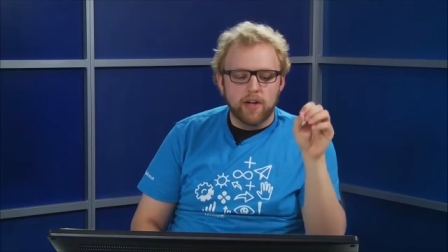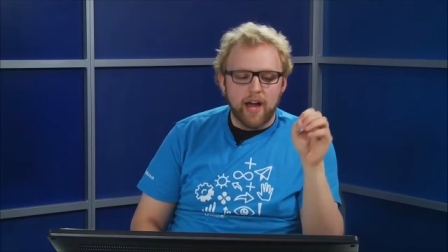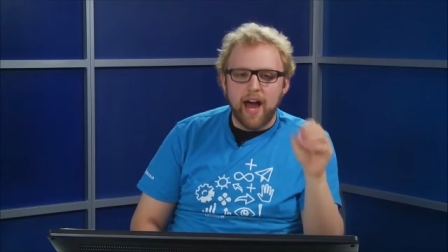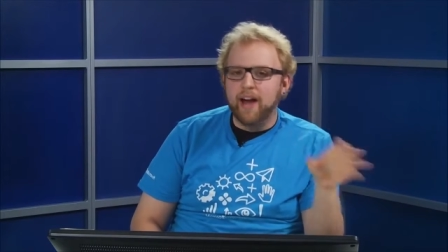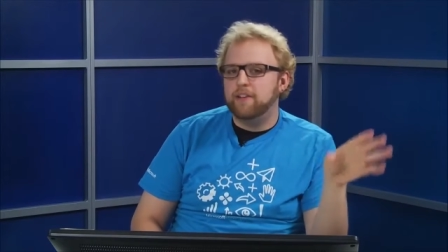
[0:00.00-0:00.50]

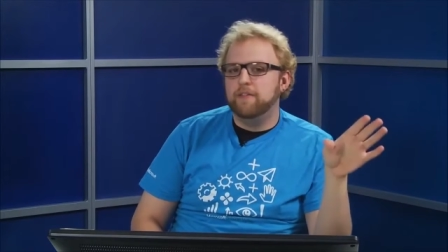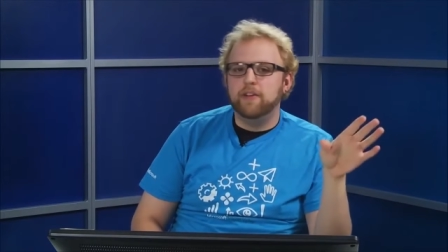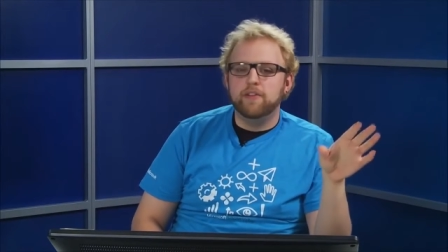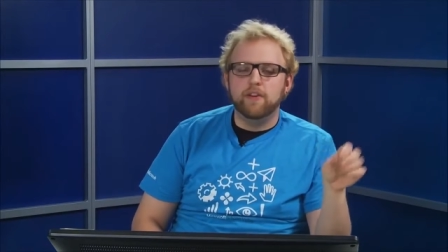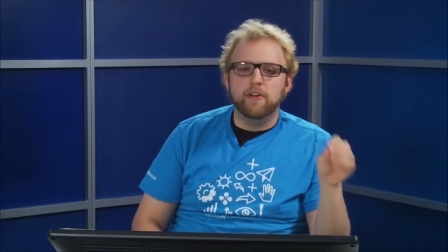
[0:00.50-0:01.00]
active
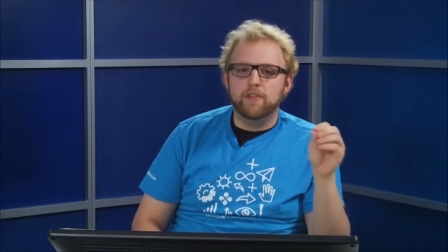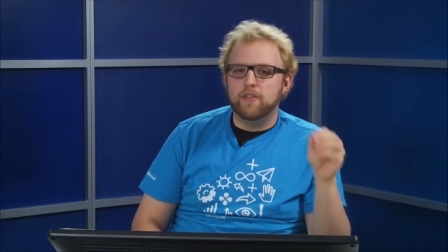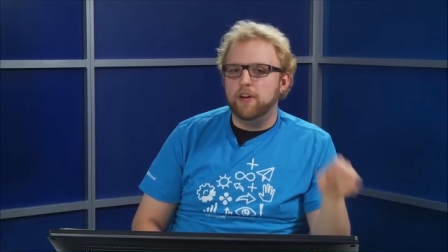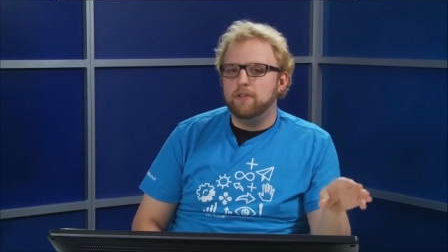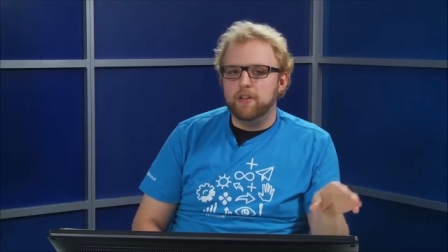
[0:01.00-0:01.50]
installs is
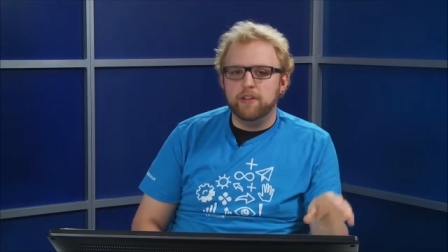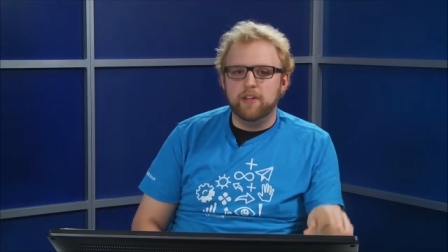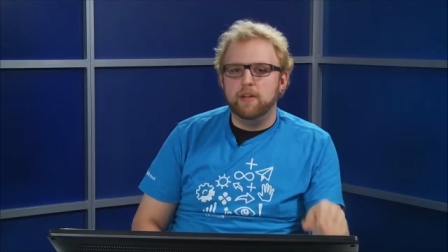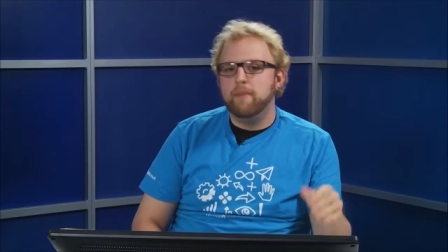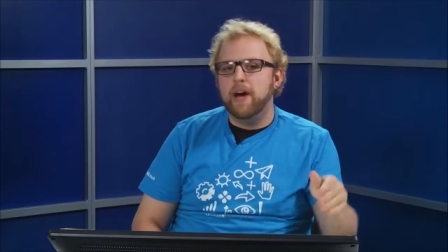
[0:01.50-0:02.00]
the only
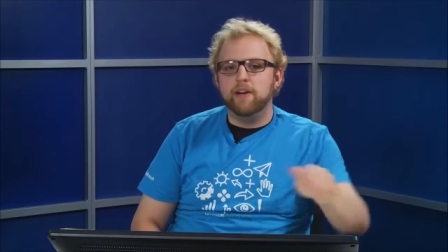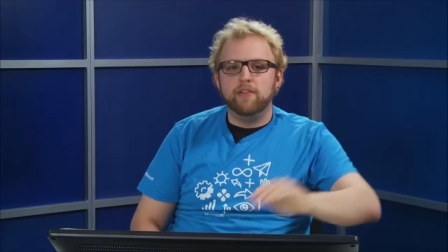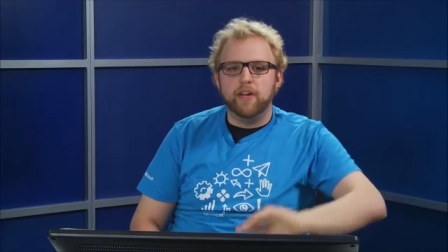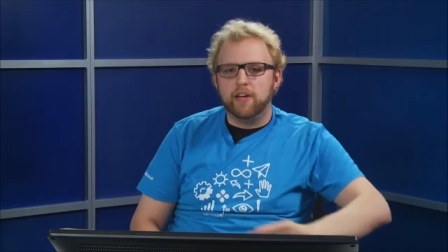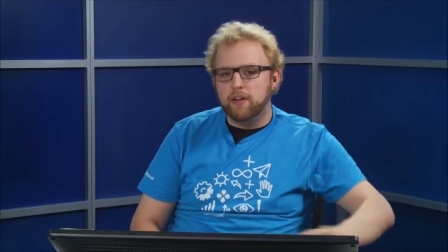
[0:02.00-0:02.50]
thing that
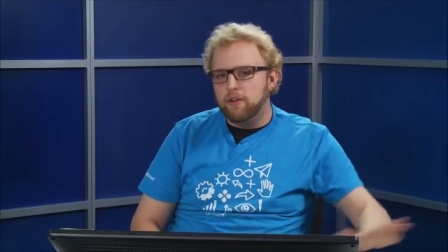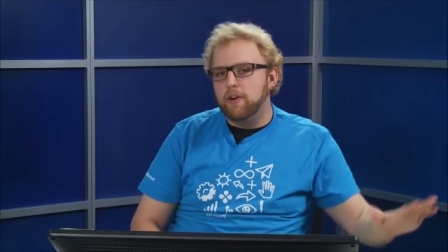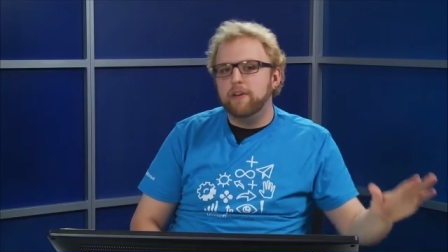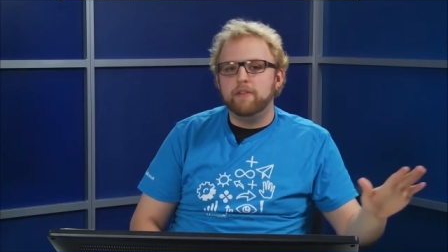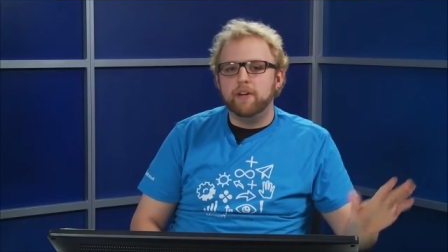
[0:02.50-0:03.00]
matters. I can
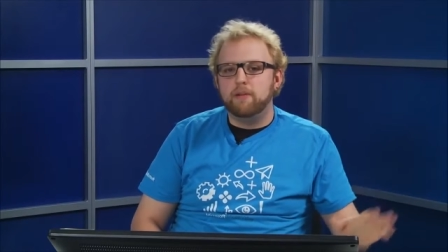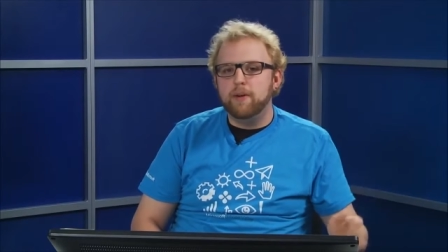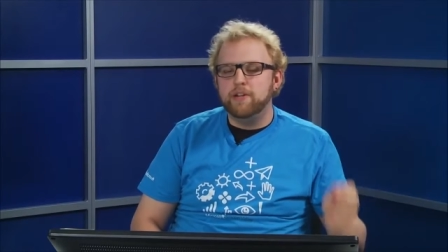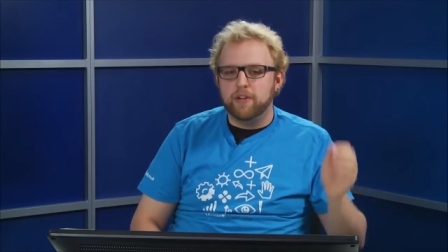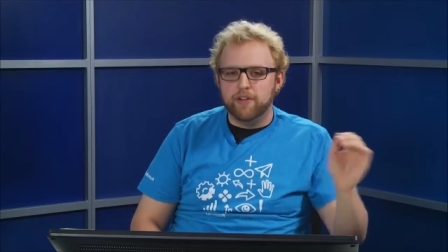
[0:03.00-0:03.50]
ignore every other
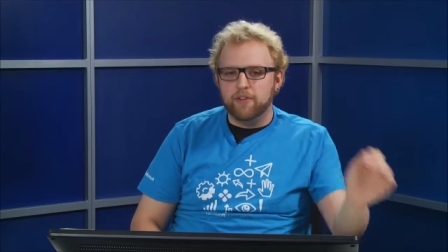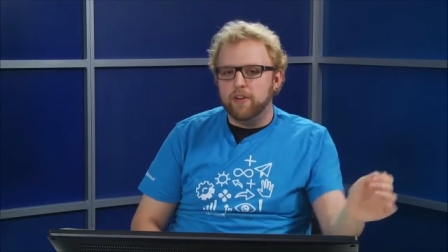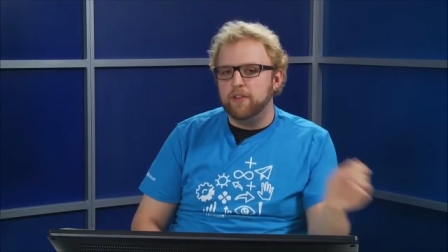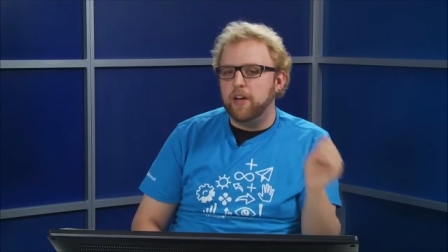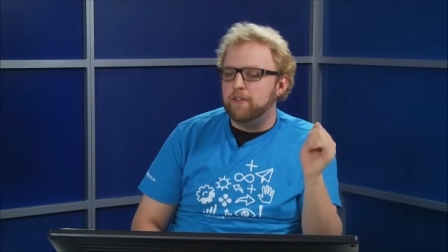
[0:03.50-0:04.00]
metric as
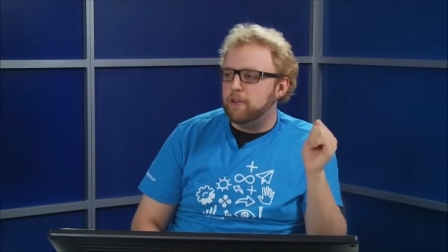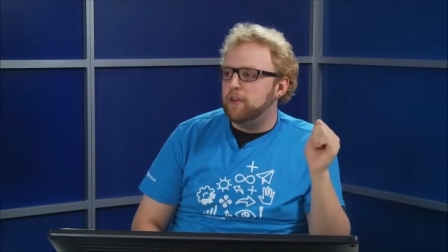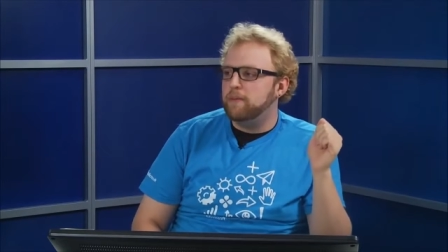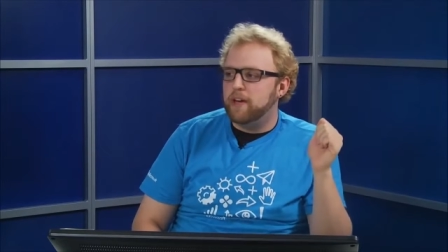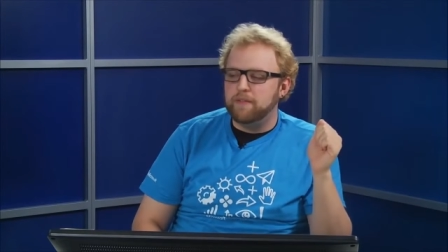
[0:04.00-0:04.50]
long as I have a
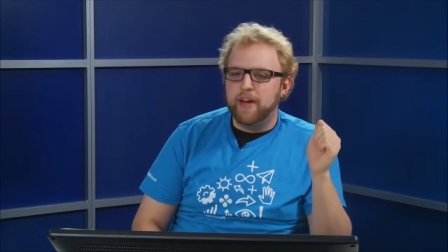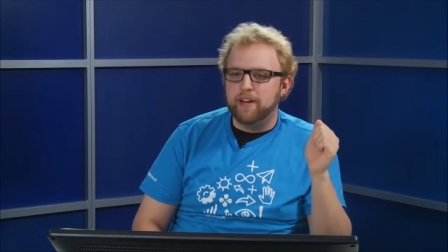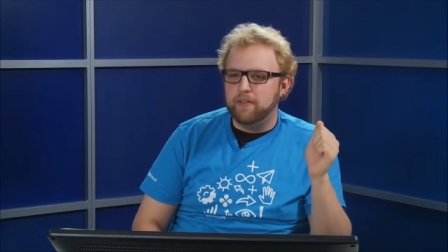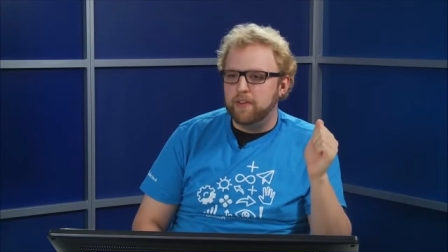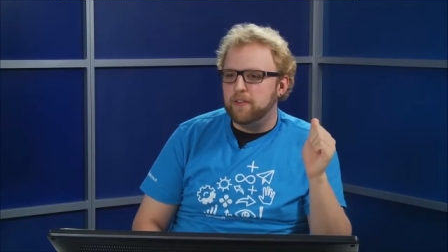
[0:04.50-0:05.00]
good amount of
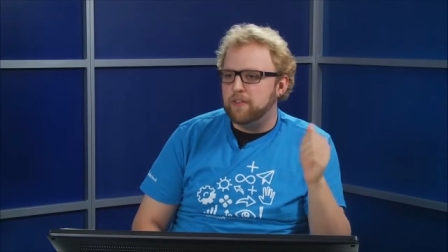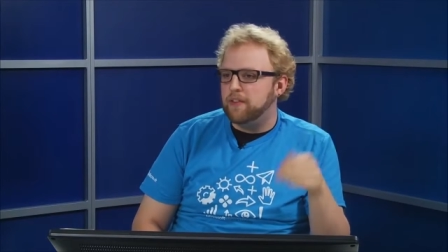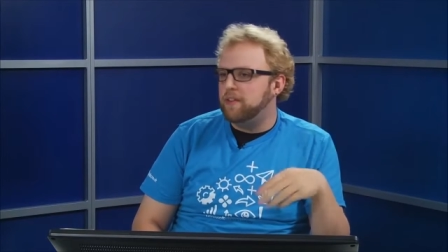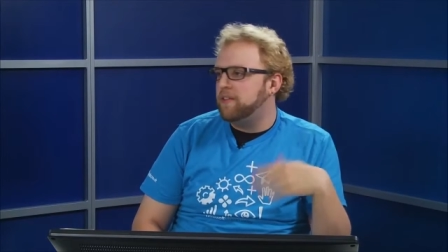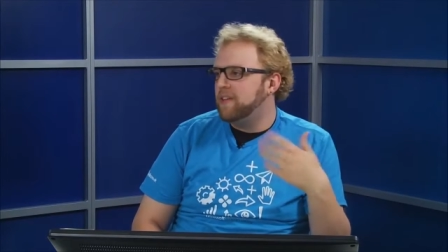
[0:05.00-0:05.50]
active
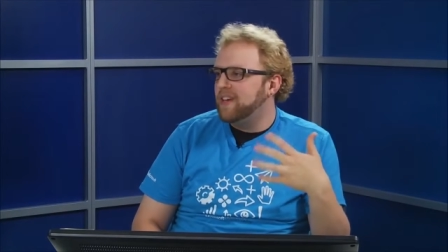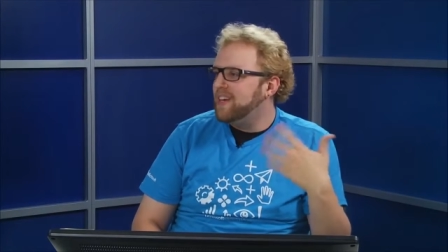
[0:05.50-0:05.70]
installs.